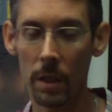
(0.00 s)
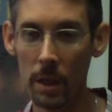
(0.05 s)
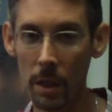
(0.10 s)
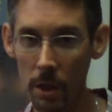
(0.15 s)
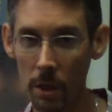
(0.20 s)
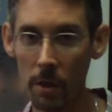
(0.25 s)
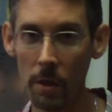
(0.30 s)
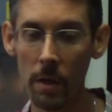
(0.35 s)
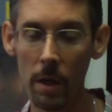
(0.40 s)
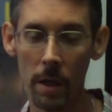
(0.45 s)

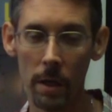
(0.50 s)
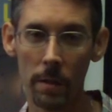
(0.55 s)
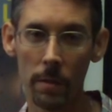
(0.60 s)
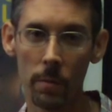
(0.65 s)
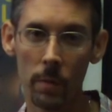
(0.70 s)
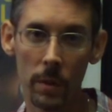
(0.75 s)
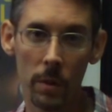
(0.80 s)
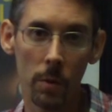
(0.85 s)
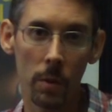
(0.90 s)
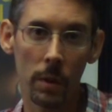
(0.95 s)
here.
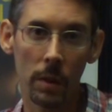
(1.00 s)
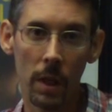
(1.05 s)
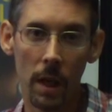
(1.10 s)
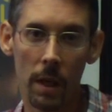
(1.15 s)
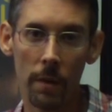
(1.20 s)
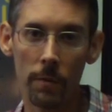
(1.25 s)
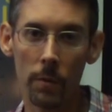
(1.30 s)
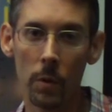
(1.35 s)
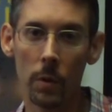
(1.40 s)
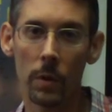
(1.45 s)
We do a
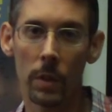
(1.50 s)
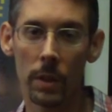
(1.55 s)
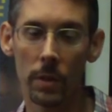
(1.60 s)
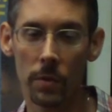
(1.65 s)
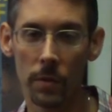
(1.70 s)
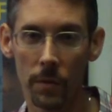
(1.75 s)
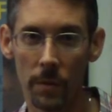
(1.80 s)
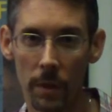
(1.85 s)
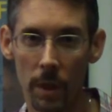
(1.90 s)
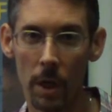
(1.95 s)
lot of cold
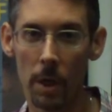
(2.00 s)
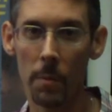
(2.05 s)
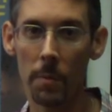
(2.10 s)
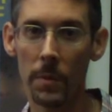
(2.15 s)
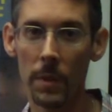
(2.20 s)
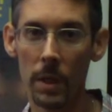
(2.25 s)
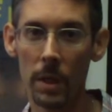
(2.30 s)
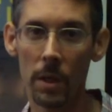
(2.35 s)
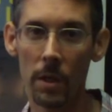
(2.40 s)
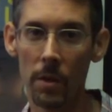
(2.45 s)
laser
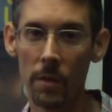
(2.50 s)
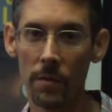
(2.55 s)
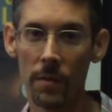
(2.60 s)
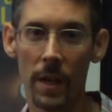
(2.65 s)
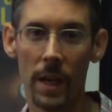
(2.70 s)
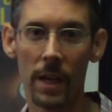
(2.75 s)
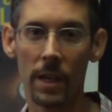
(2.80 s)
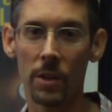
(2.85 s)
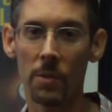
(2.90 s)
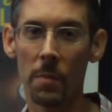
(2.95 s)
therapy here.
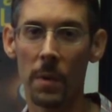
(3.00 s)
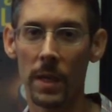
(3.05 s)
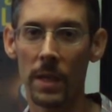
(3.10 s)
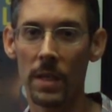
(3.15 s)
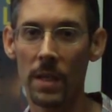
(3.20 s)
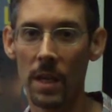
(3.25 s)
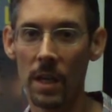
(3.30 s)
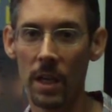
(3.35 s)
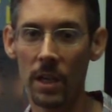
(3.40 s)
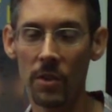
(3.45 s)
That is my
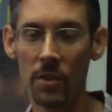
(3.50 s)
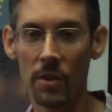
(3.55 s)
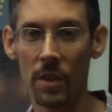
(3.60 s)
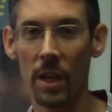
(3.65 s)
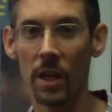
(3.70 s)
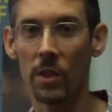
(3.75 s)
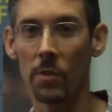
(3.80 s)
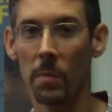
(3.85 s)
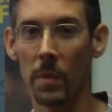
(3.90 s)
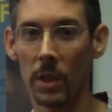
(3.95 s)
niche.
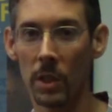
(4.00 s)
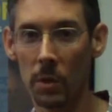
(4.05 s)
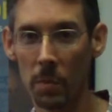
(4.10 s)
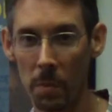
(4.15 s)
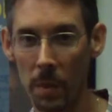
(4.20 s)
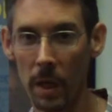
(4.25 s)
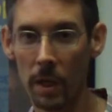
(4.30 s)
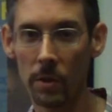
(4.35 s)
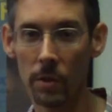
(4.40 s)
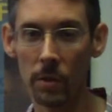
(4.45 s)
That is my
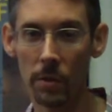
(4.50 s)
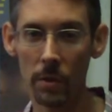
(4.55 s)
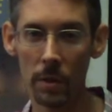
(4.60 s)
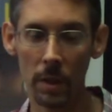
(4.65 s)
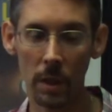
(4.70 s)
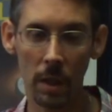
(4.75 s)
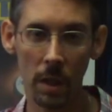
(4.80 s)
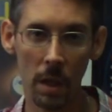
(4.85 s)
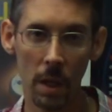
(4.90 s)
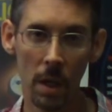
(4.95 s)

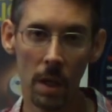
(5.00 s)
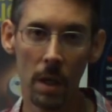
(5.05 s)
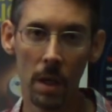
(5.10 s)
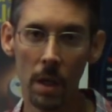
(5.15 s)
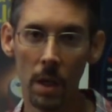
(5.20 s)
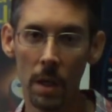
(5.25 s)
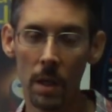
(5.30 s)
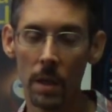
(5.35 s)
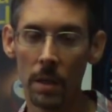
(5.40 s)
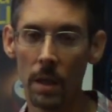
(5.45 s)
specialty.
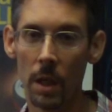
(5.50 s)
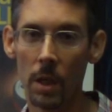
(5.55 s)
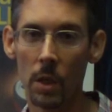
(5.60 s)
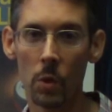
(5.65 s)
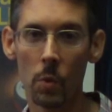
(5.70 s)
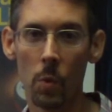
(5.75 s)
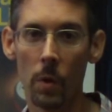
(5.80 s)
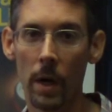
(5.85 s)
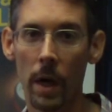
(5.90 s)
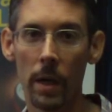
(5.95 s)
That
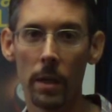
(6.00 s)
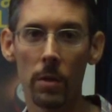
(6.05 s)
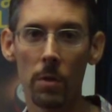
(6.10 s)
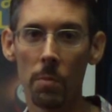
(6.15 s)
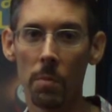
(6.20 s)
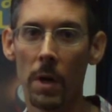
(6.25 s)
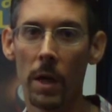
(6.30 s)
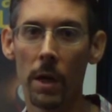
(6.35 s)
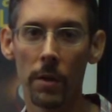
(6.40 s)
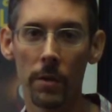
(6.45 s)
is what I do
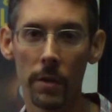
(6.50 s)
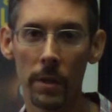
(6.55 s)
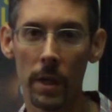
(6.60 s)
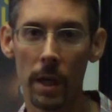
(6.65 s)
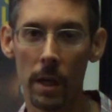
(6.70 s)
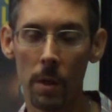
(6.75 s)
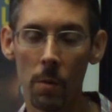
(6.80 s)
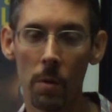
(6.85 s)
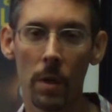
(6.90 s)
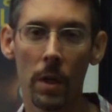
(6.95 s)
better than
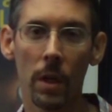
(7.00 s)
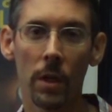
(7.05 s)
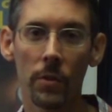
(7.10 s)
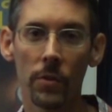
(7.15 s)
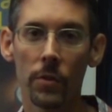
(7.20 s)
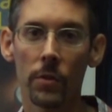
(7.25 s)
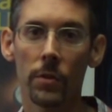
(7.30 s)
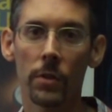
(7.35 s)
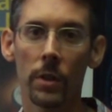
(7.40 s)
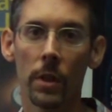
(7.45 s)
anyone
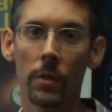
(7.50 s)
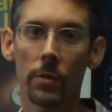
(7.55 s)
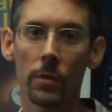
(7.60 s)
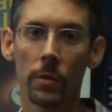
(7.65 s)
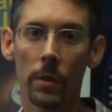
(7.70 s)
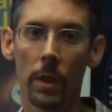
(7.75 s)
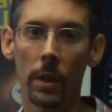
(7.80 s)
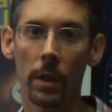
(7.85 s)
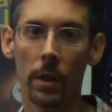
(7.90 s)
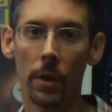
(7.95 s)
else in
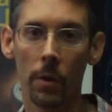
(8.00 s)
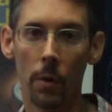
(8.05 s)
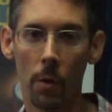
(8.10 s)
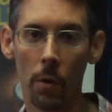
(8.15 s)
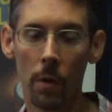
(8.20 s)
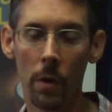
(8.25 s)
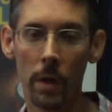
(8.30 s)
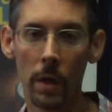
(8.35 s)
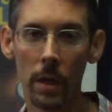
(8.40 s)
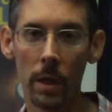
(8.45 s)
Central
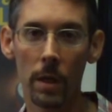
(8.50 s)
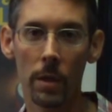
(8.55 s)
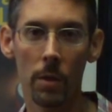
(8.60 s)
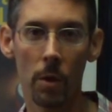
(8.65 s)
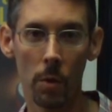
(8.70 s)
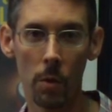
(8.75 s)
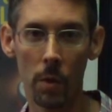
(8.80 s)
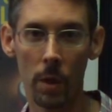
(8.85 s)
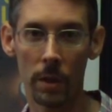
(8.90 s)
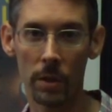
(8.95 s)
Illinois.
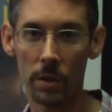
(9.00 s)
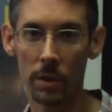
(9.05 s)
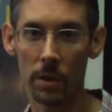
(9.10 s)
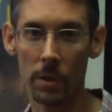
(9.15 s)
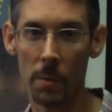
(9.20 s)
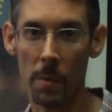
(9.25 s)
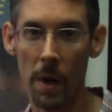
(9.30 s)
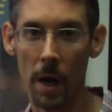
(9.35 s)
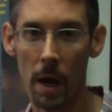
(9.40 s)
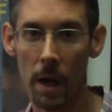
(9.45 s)
No
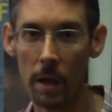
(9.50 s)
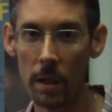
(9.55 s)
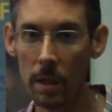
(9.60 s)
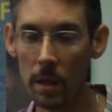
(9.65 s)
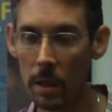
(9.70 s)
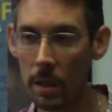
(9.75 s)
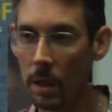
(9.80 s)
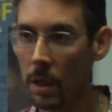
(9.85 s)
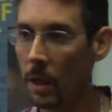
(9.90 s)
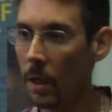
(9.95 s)
questions about
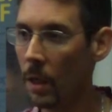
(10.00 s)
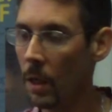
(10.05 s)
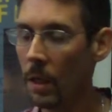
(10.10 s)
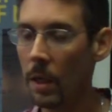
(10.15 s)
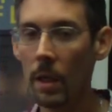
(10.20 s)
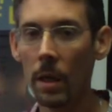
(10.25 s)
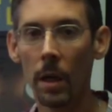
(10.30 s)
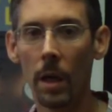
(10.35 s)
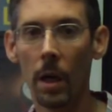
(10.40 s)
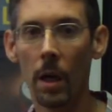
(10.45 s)
it.
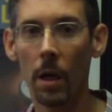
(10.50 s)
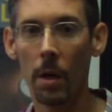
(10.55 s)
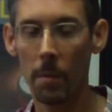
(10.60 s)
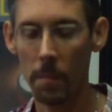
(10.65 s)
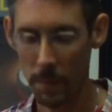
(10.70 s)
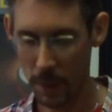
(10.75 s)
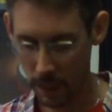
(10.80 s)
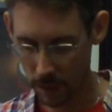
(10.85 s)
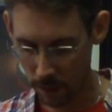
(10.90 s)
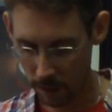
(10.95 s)

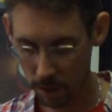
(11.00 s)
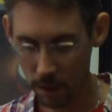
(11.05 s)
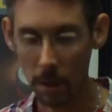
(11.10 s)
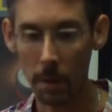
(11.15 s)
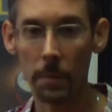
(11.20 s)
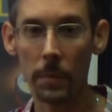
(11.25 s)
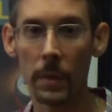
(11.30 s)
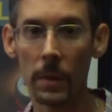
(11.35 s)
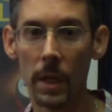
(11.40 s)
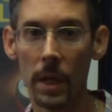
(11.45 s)
And it's
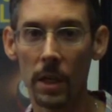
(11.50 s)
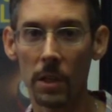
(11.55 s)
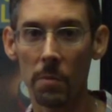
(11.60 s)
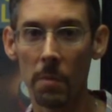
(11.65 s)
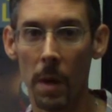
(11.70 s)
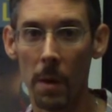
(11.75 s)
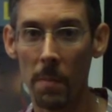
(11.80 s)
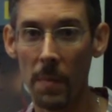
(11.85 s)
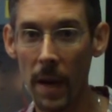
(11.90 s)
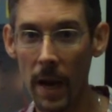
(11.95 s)
something that is
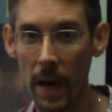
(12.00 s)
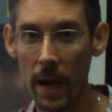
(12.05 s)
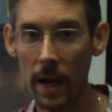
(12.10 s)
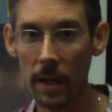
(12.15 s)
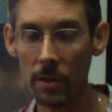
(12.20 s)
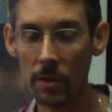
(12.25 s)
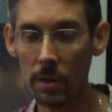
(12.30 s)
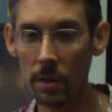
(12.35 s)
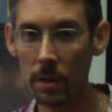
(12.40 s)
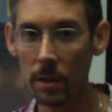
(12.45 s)
my
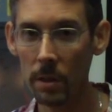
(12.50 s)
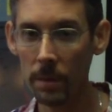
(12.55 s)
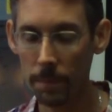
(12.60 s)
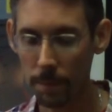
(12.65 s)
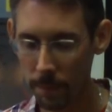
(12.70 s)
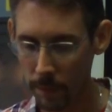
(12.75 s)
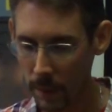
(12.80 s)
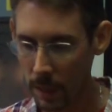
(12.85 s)
passion.